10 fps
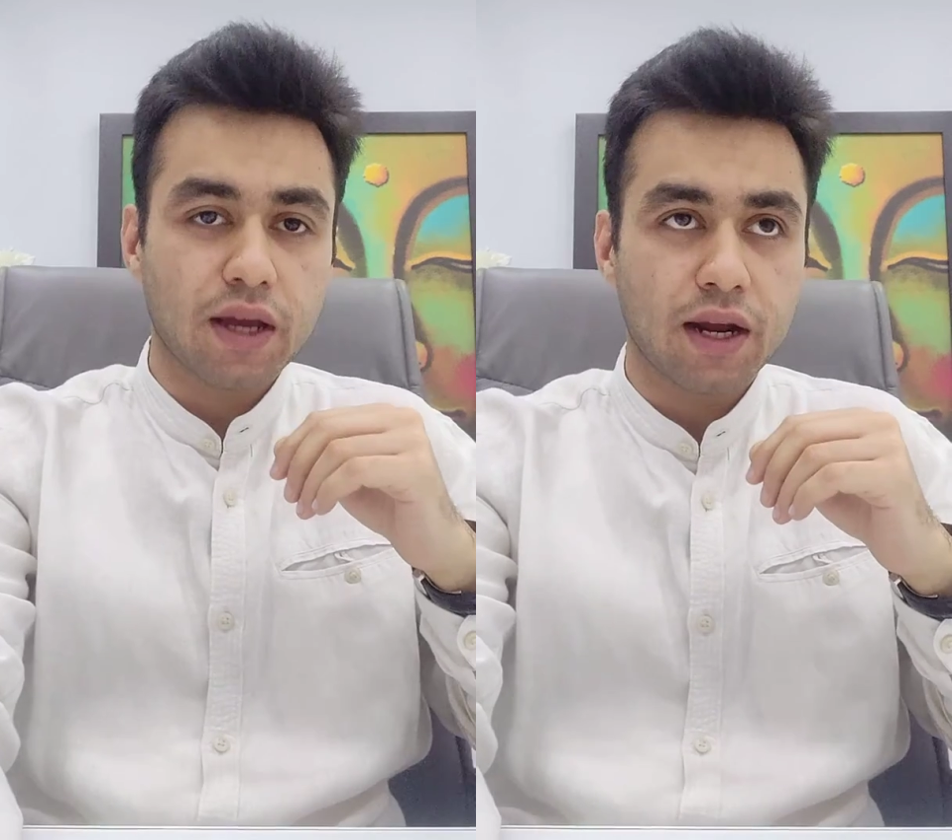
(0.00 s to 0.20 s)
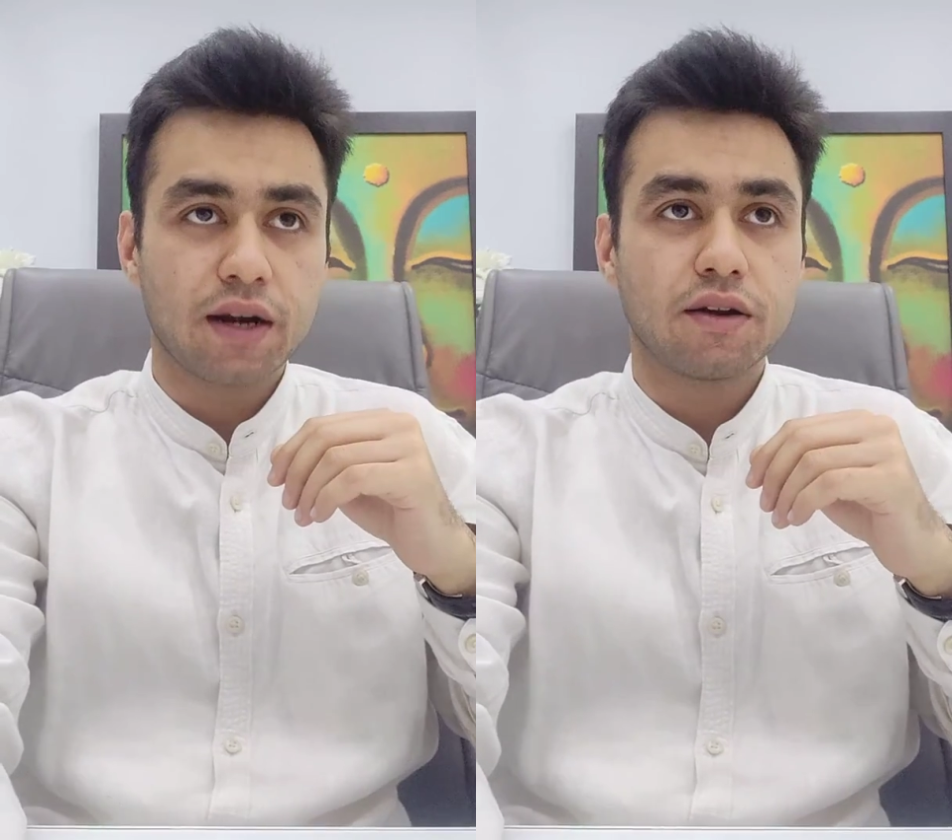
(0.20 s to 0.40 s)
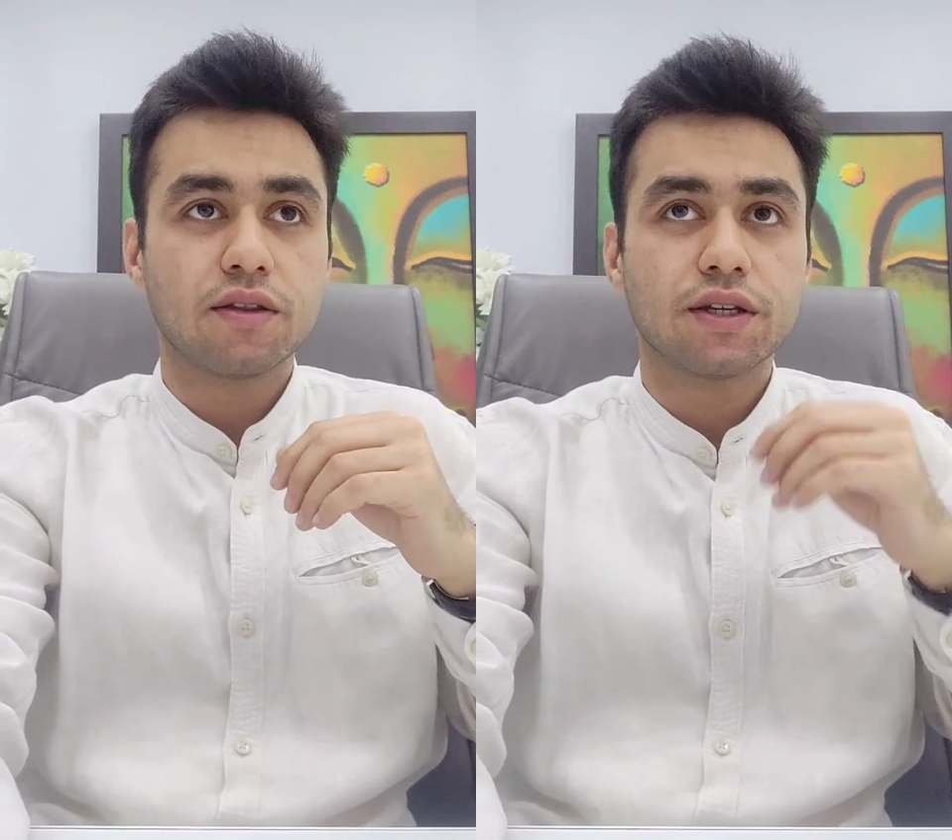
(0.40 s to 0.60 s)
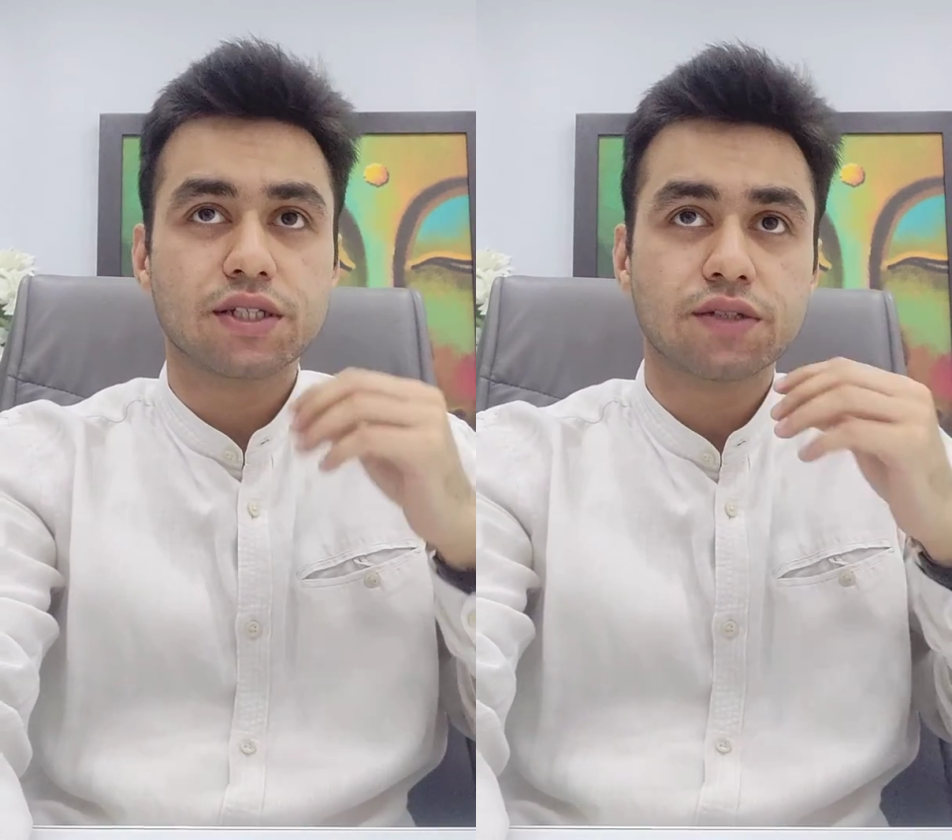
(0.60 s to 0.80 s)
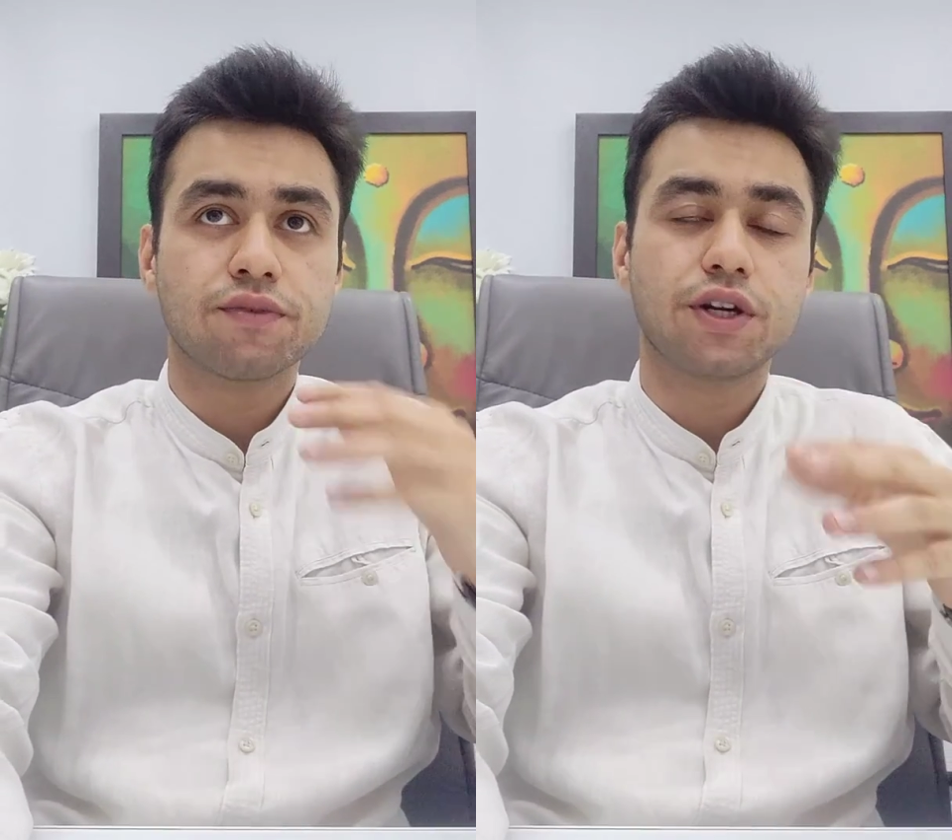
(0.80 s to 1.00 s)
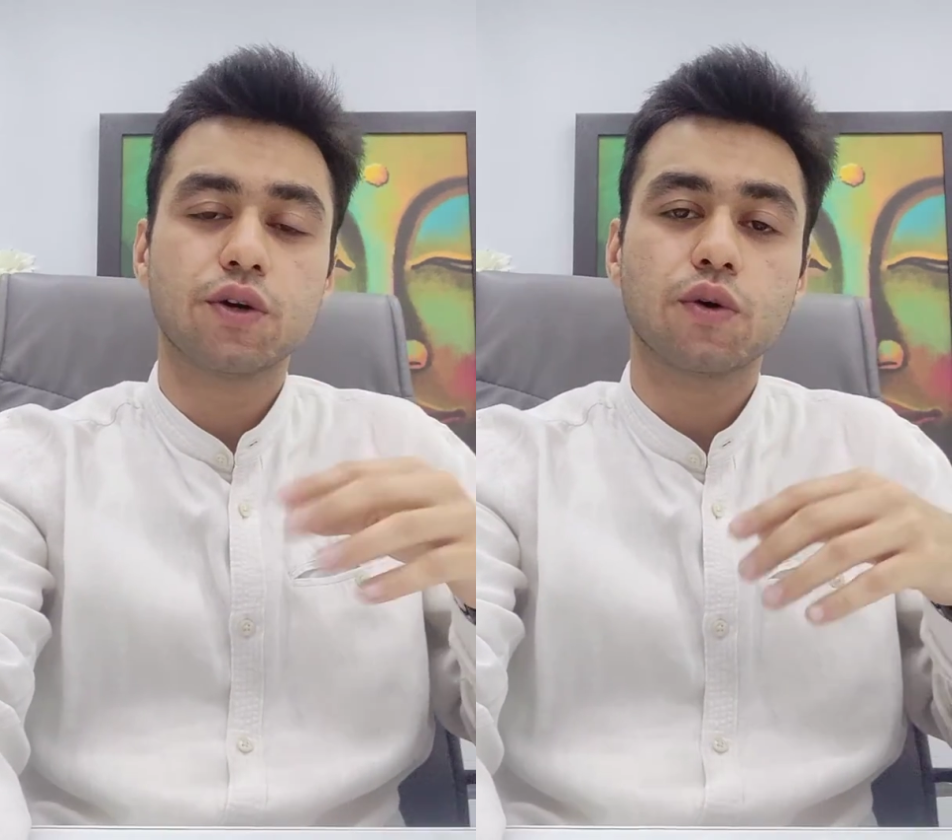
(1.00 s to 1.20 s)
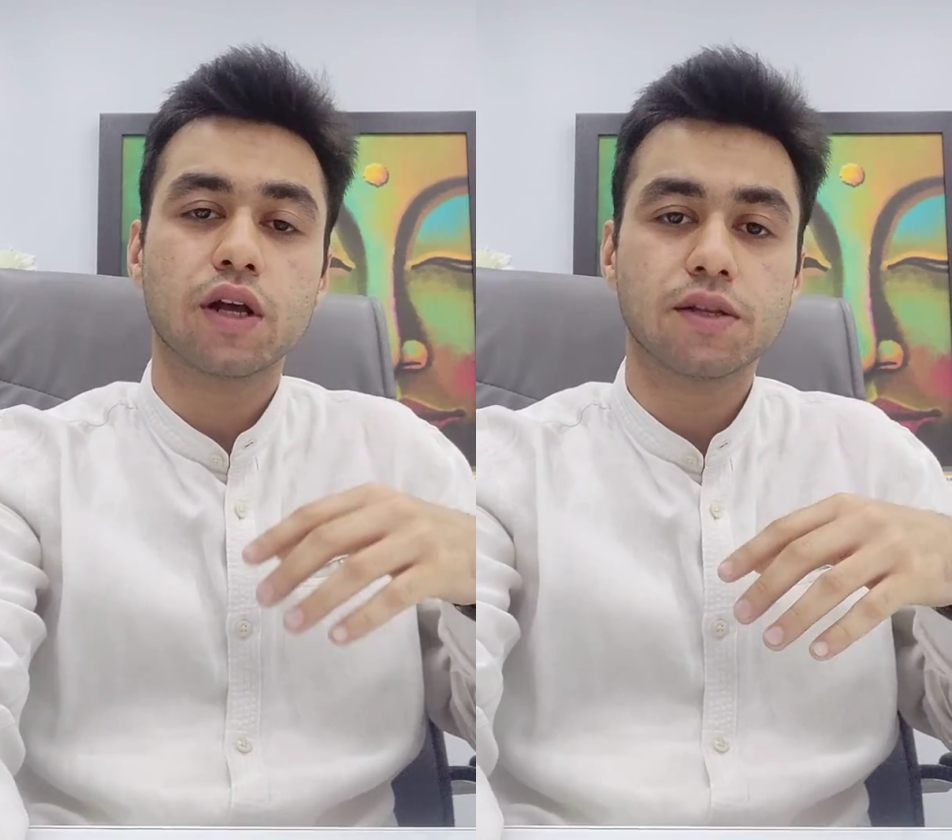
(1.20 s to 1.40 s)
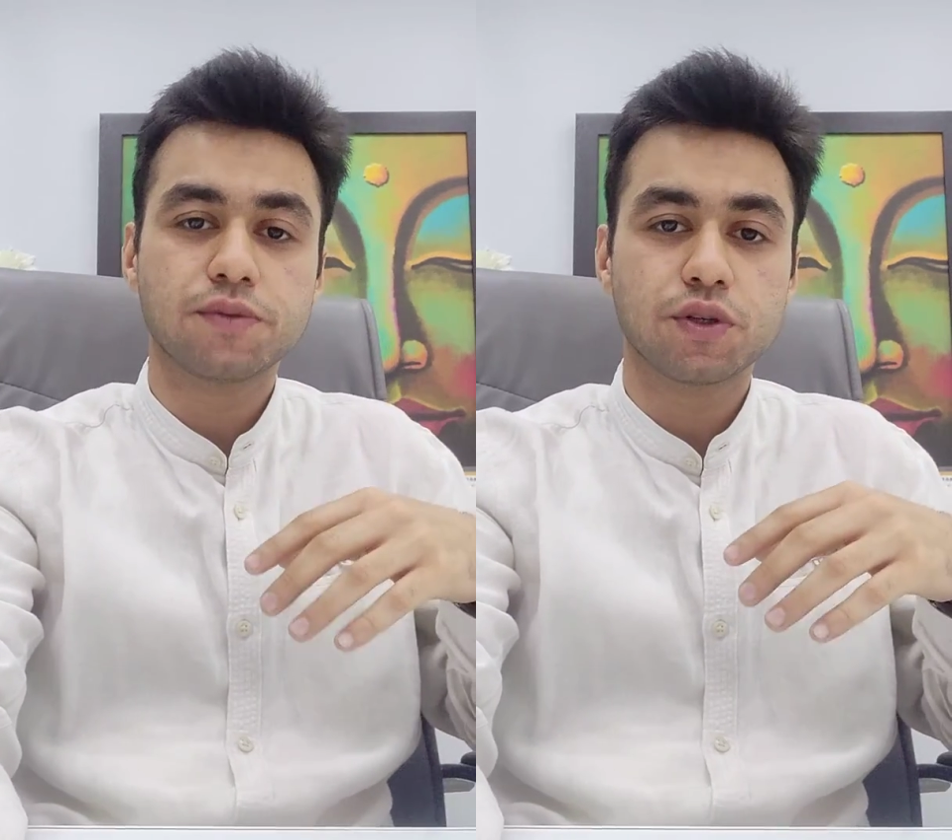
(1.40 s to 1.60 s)
and this video
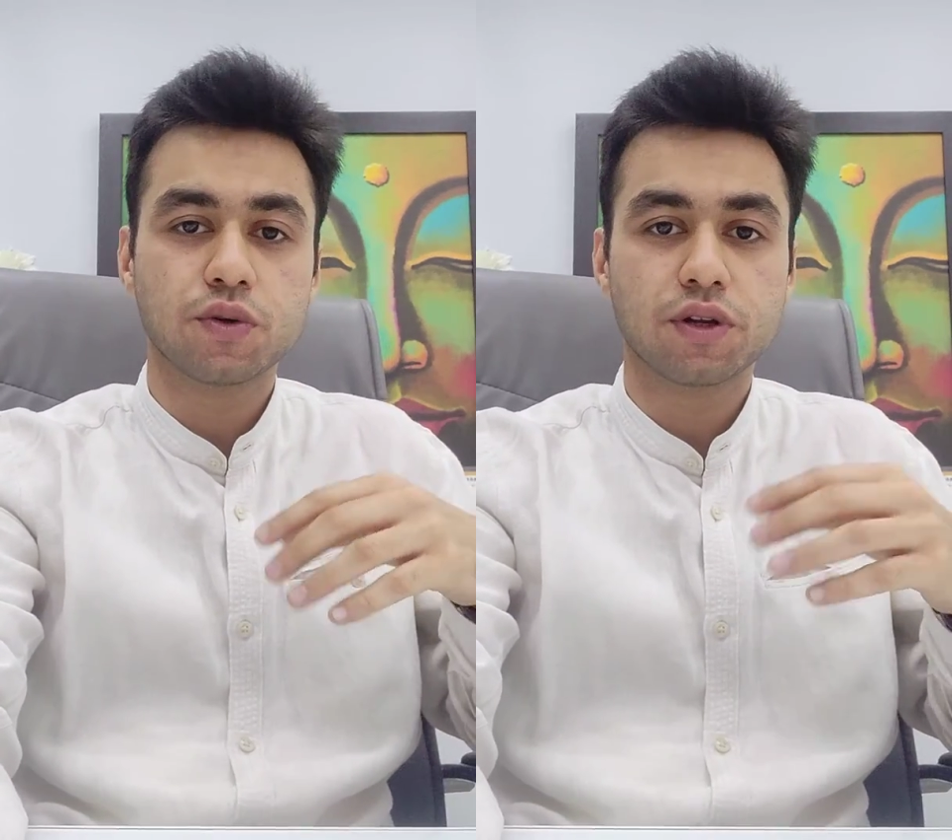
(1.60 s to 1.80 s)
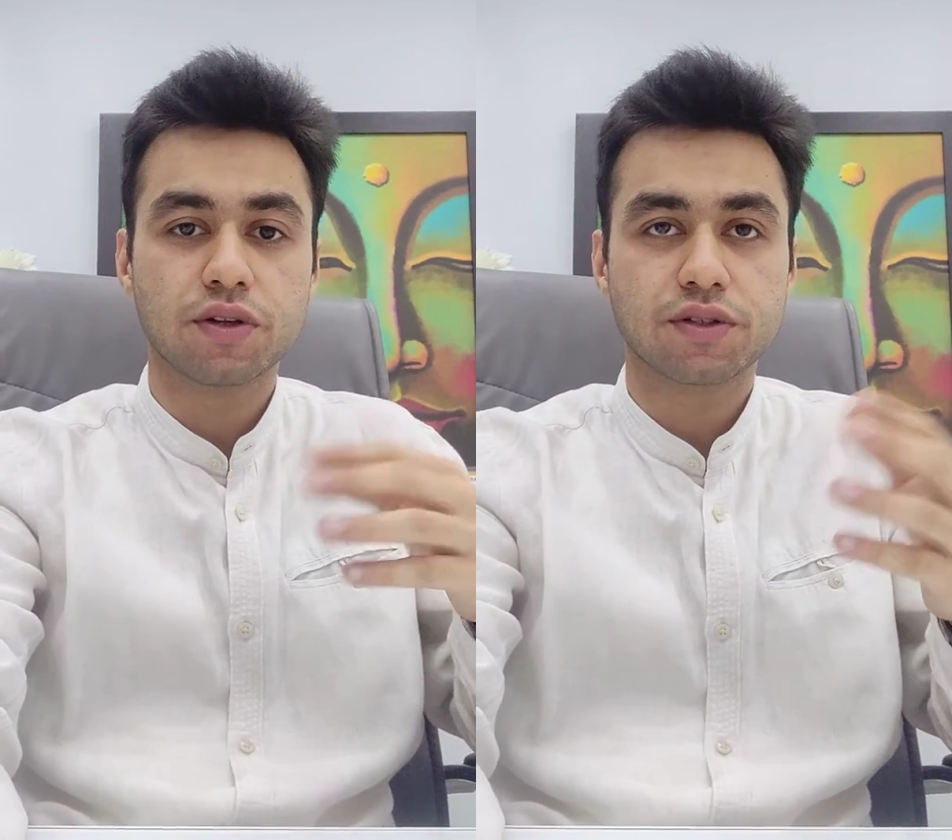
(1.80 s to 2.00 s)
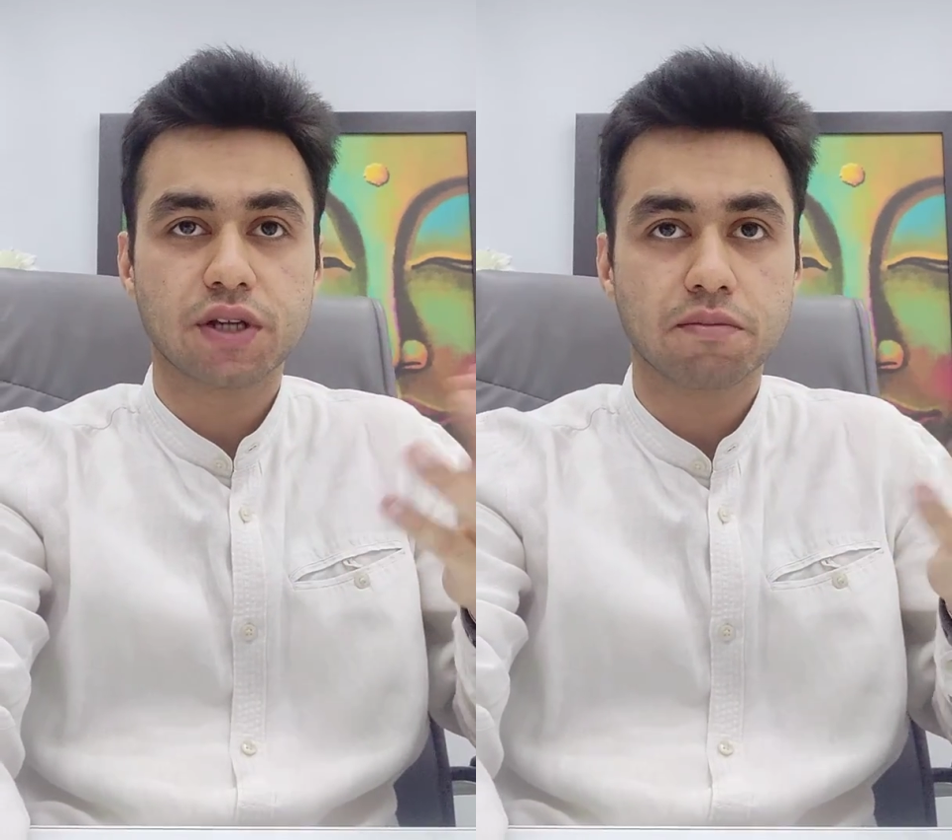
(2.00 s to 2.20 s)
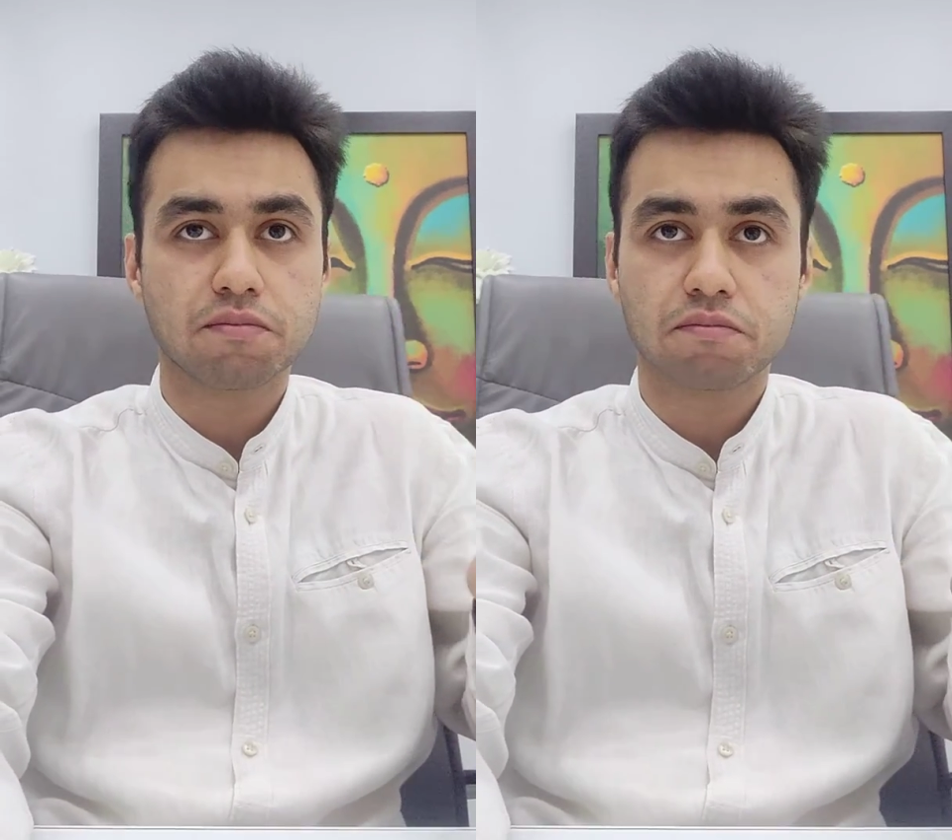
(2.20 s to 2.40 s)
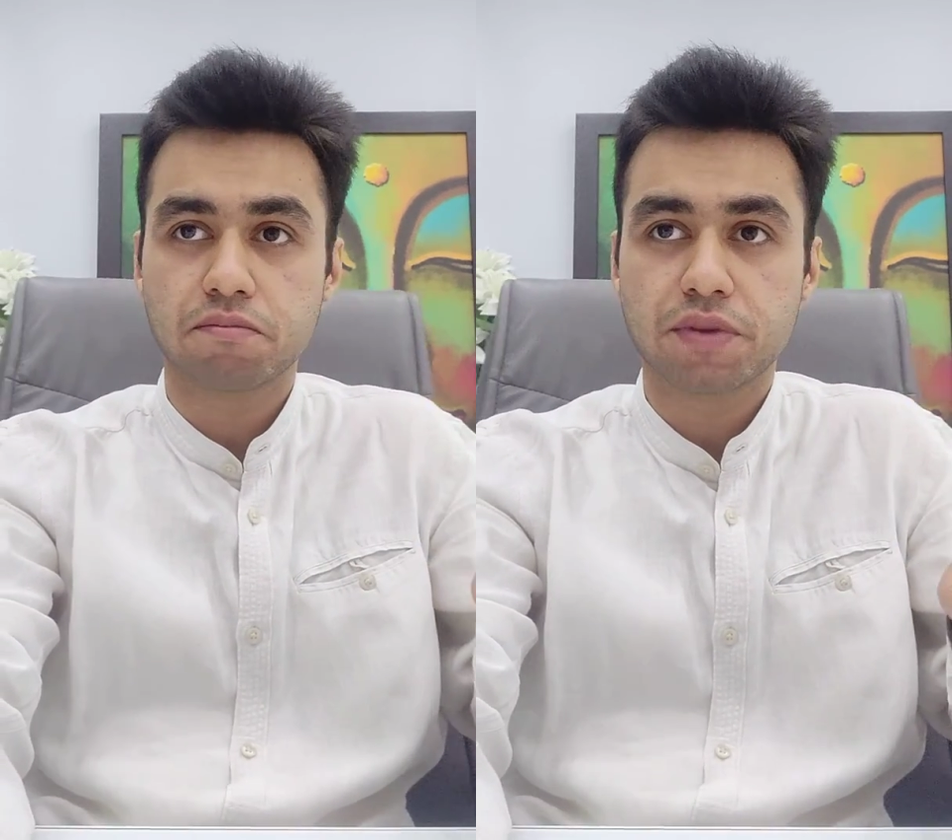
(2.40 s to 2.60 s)
helps you in some